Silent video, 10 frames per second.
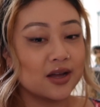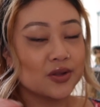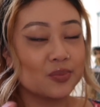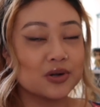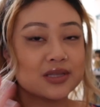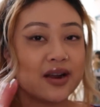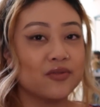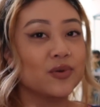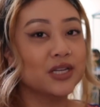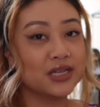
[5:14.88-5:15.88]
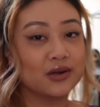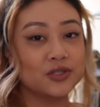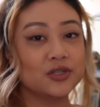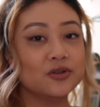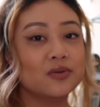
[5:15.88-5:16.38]
other books that I've reached
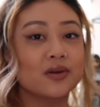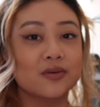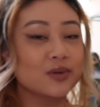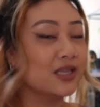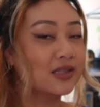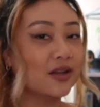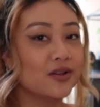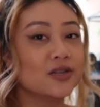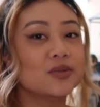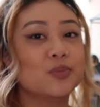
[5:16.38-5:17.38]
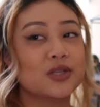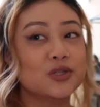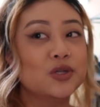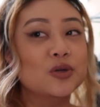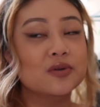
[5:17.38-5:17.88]
out to with these authors, but the
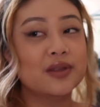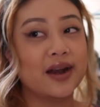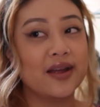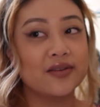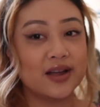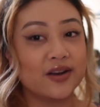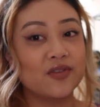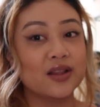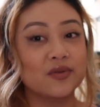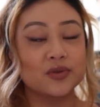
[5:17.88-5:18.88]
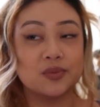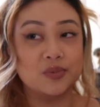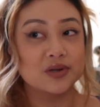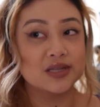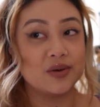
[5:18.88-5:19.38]
two that I kind of fell in love with their
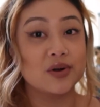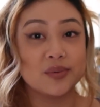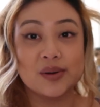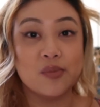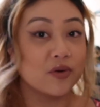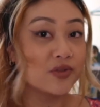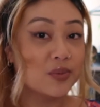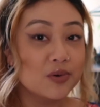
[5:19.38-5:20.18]
books that I want to read more of their